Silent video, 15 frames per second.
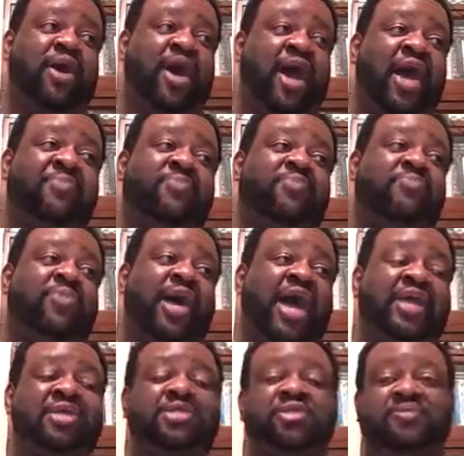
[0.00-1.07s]

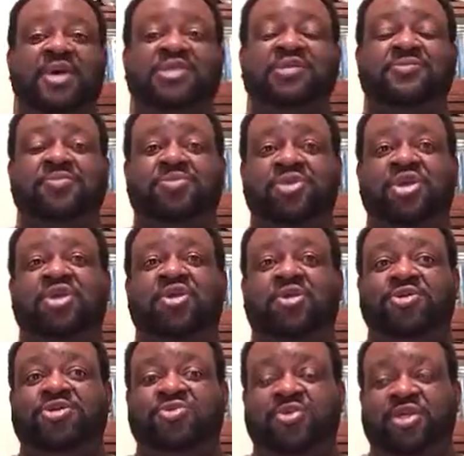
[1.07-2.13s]
I consider myself a pretty
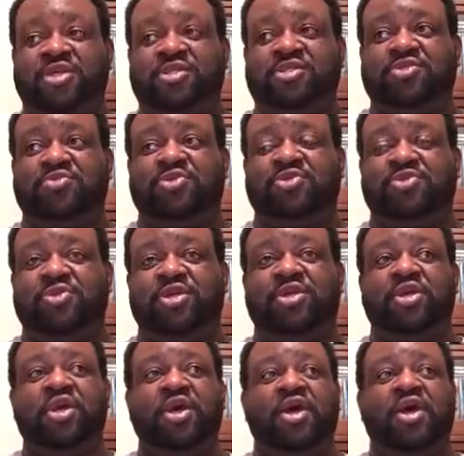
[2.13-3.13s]
harsh critic to a degree.